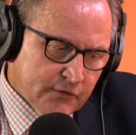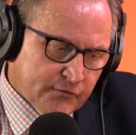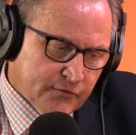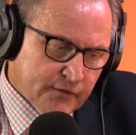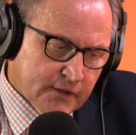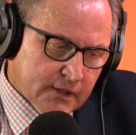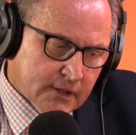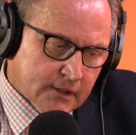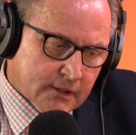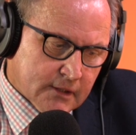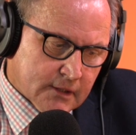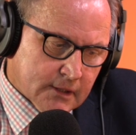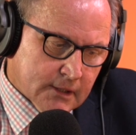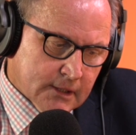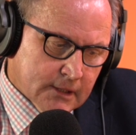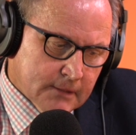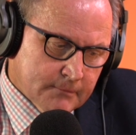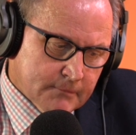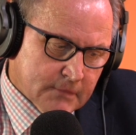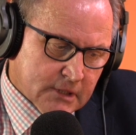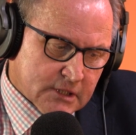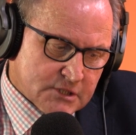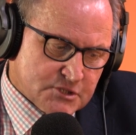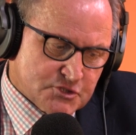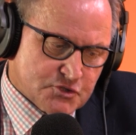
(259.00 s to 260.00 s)
think
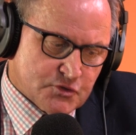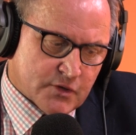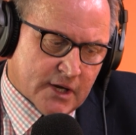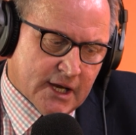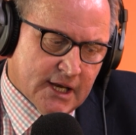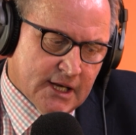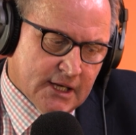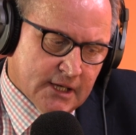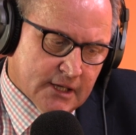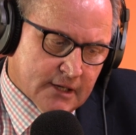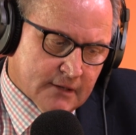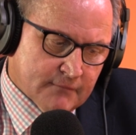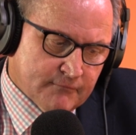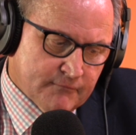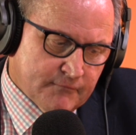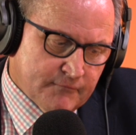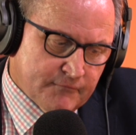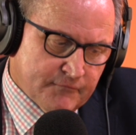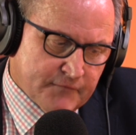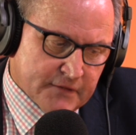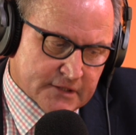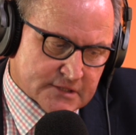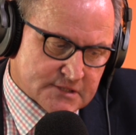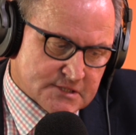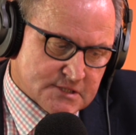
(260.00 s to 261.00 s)
um, Australia
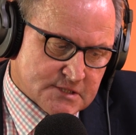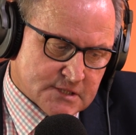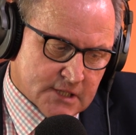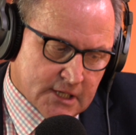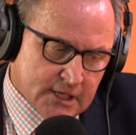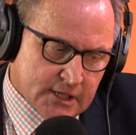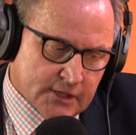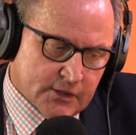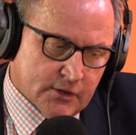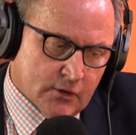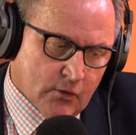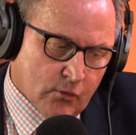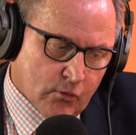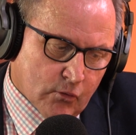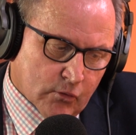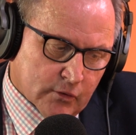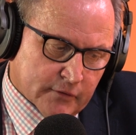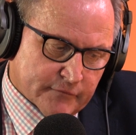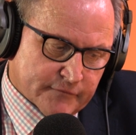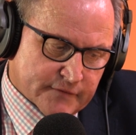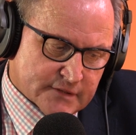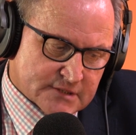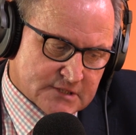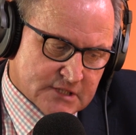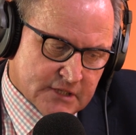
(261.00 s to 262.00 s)
fits in all
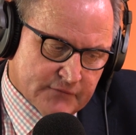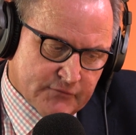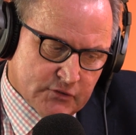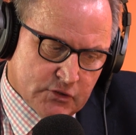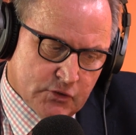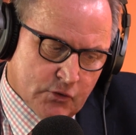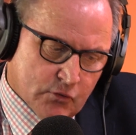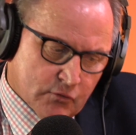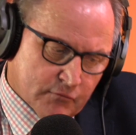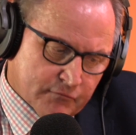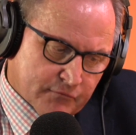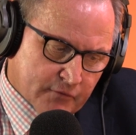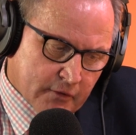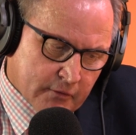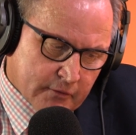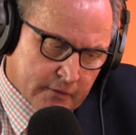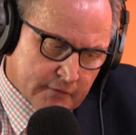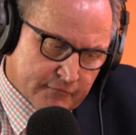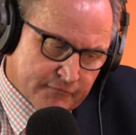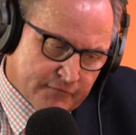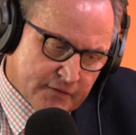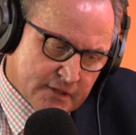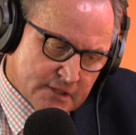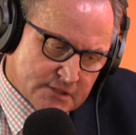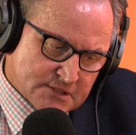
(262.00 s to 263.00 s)
of this? Given your foreign
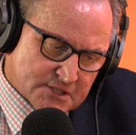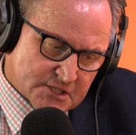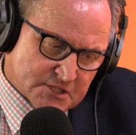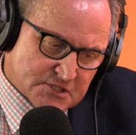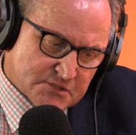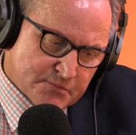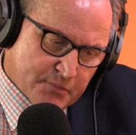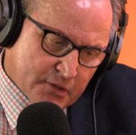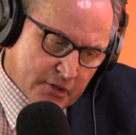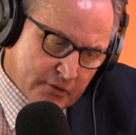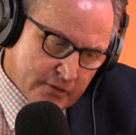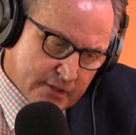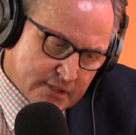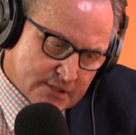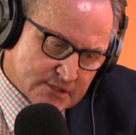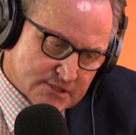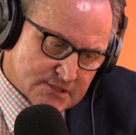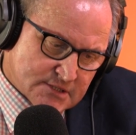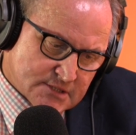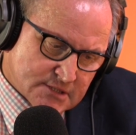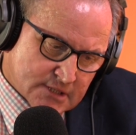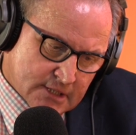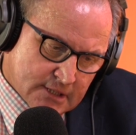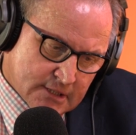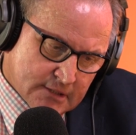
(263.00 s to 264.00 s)
affairs
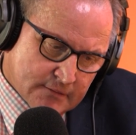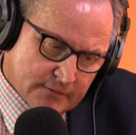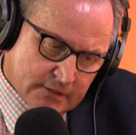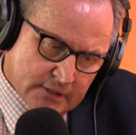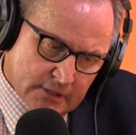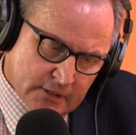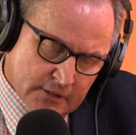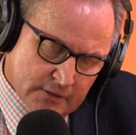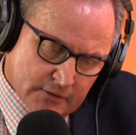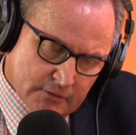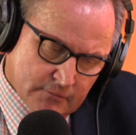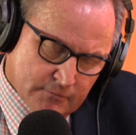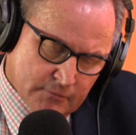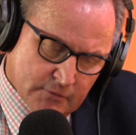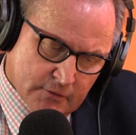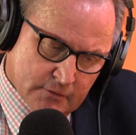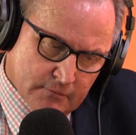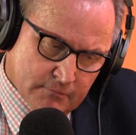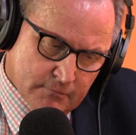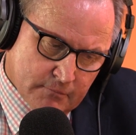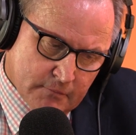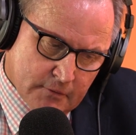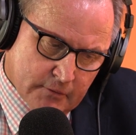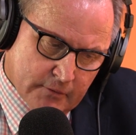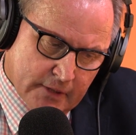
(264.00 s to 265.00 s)
experience, uh, you know your, your,
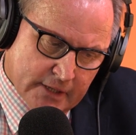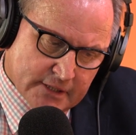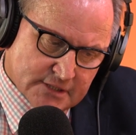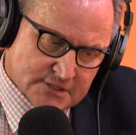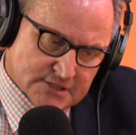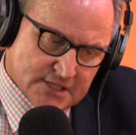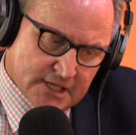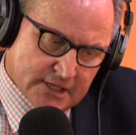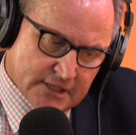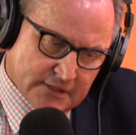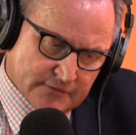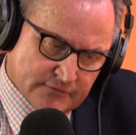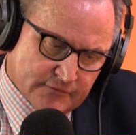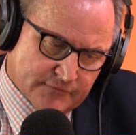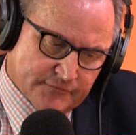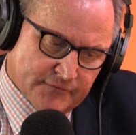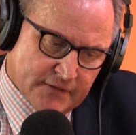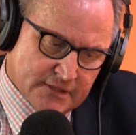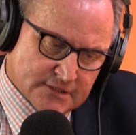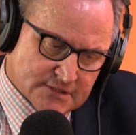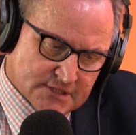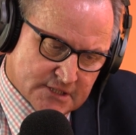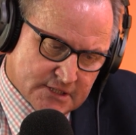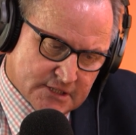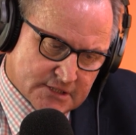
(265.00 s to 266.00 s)
your understanding of
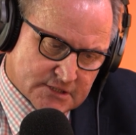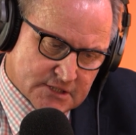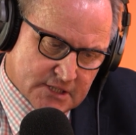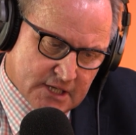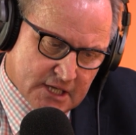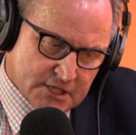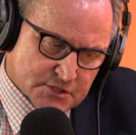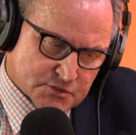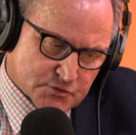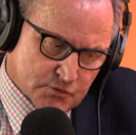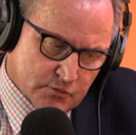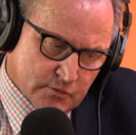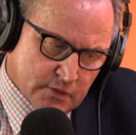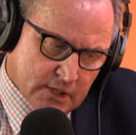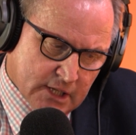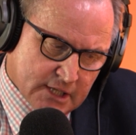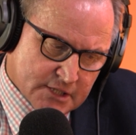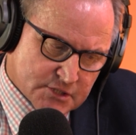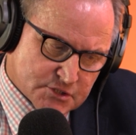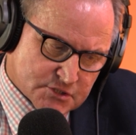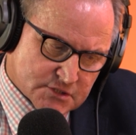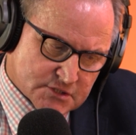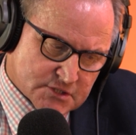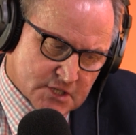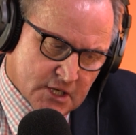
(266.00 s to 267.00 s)
defence and international
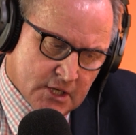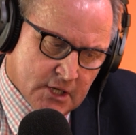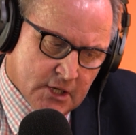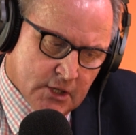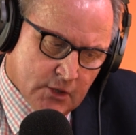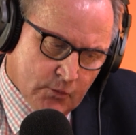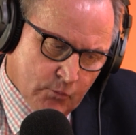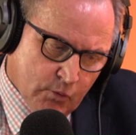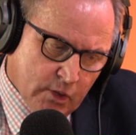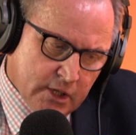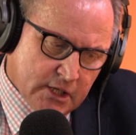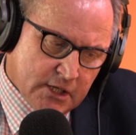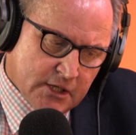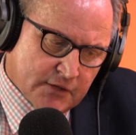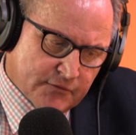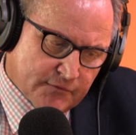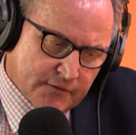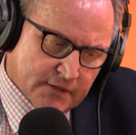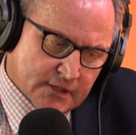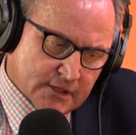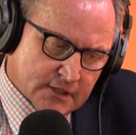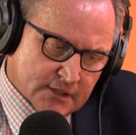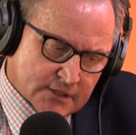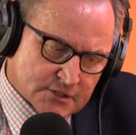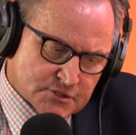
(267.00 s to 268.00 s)
relations, where do you
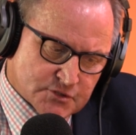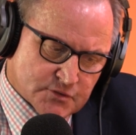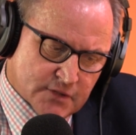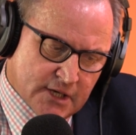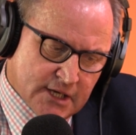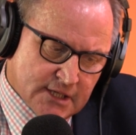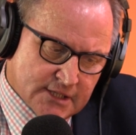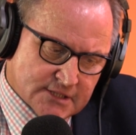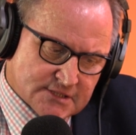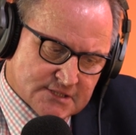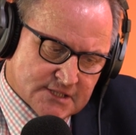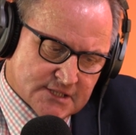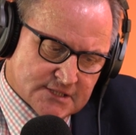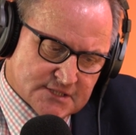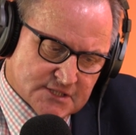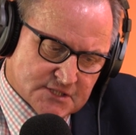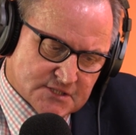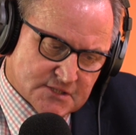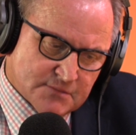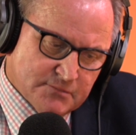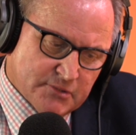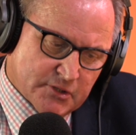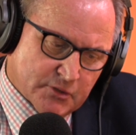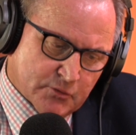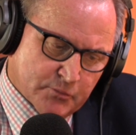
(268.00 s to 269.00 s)
think Australia sits as
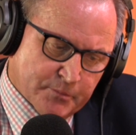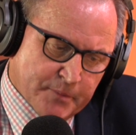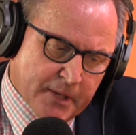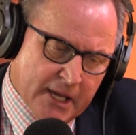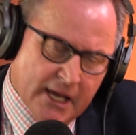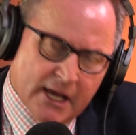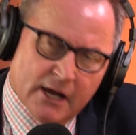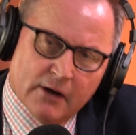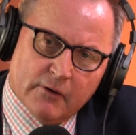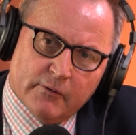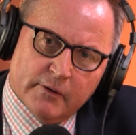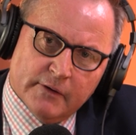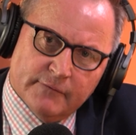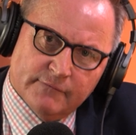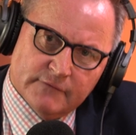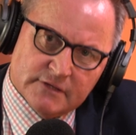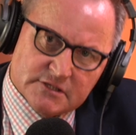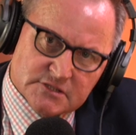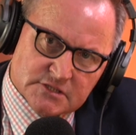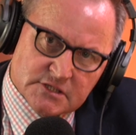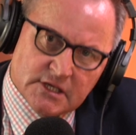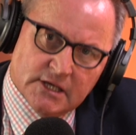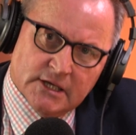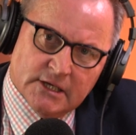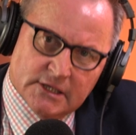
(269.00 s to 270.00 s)
a middle power in
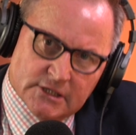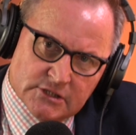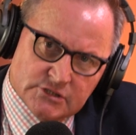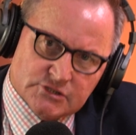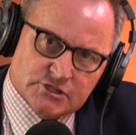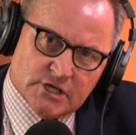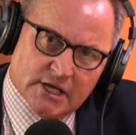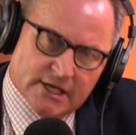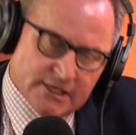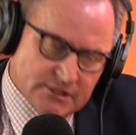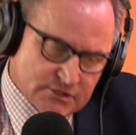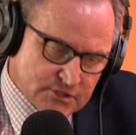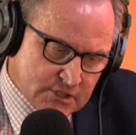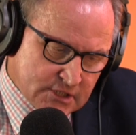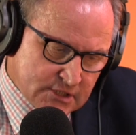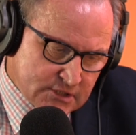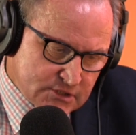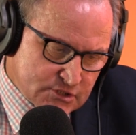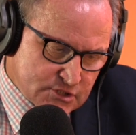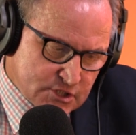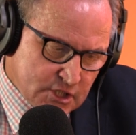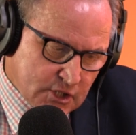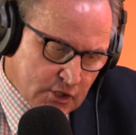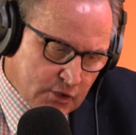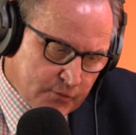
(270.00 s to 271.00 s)
this changing
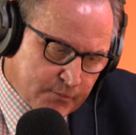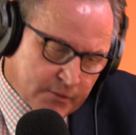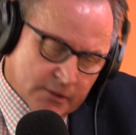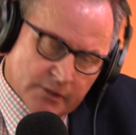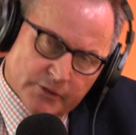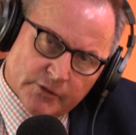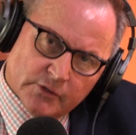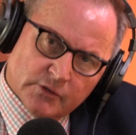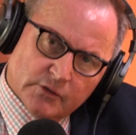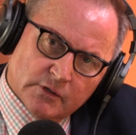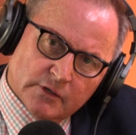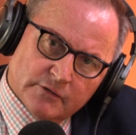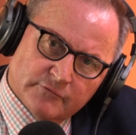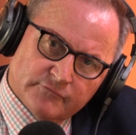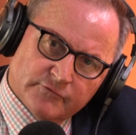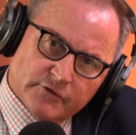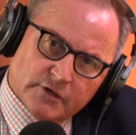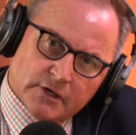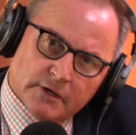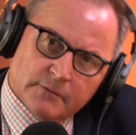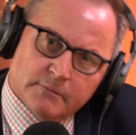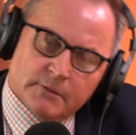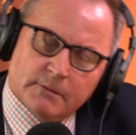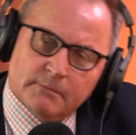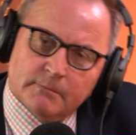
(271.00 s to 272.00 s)
geopolitical
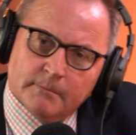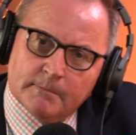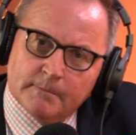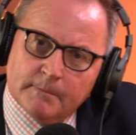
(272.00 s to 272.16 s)
environment?